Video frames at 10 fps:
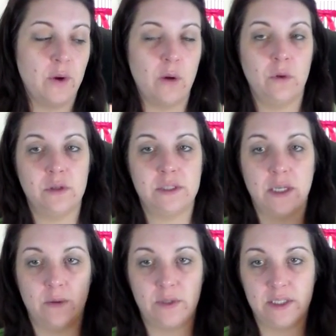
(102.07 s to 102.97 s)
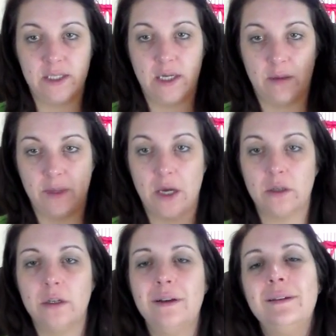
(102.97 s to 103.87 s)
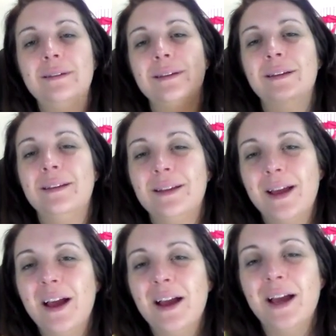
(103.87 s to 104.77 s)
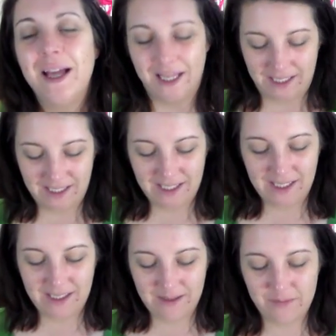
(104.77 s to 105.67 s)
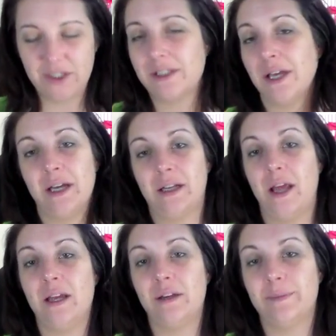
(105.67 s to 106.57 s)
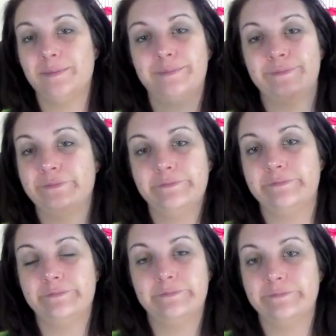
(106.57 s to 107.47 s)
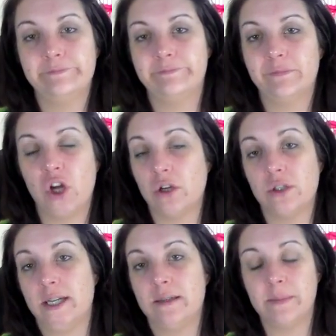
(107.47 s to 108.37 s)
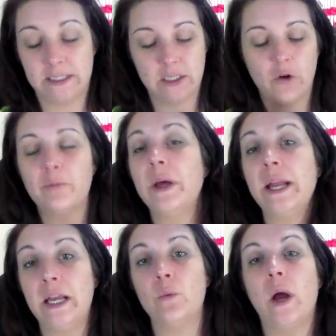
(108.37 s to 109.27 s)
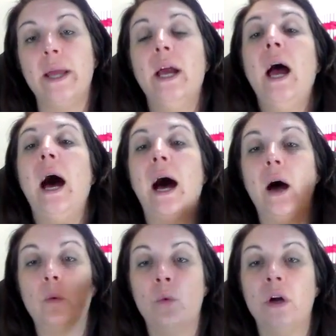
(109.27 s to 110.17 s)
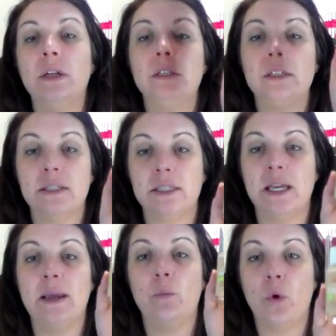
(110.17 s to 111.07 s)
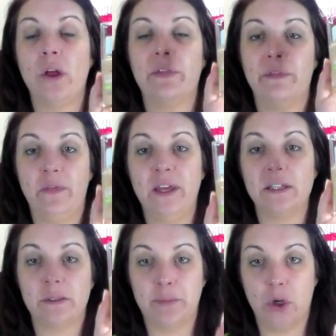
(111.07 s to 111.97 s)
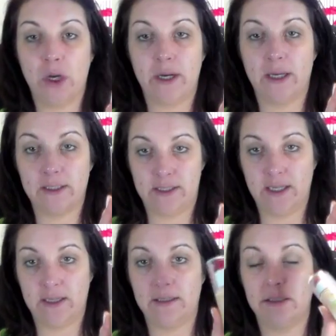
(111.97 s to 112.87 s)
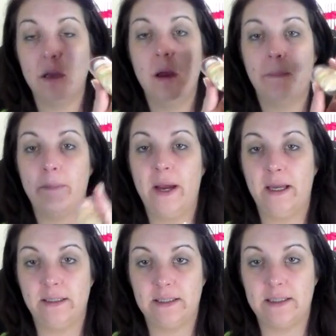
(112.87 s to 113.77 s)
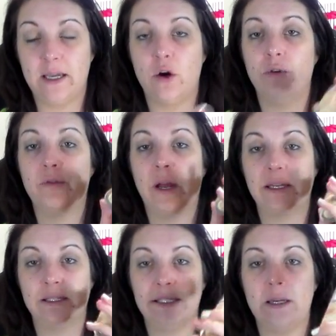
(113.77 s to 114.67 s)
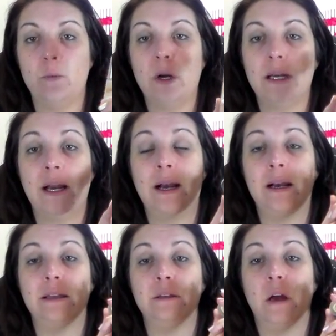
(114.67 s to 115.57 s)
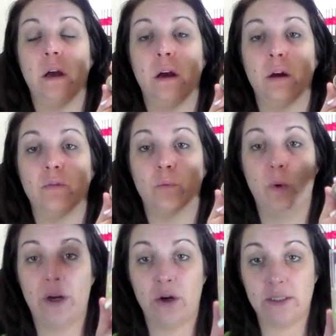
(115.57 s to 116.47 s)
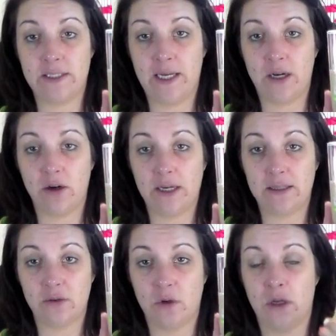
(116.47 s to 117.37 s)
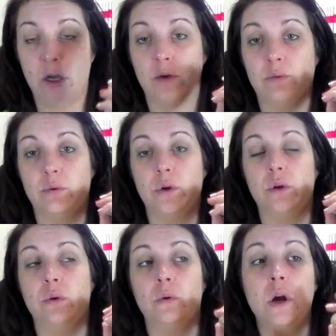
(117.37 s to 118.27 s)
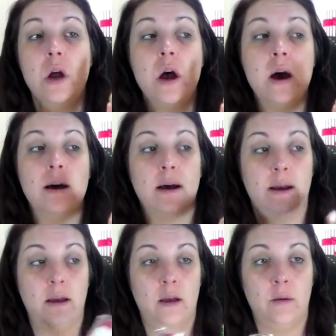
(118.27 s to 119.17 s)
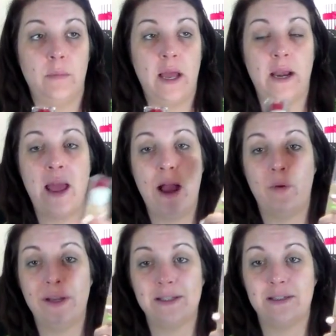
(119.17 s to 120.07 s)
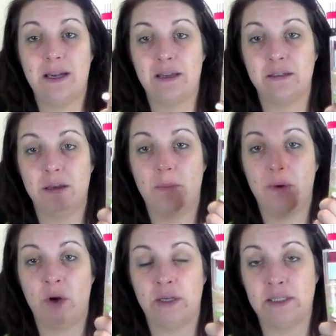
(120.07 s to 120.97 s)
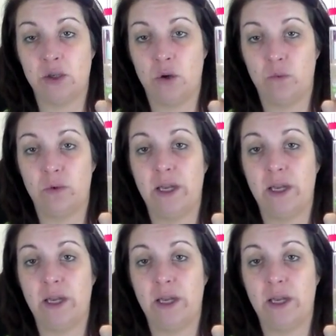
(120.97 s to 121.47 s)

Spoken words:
I will set it with a setting powder. And I'm just kind of like contradicting myself. But anyway, I wanted to see what this product does by itself and see what kind of wear and tear it's going to go through. And how it stands up on its own.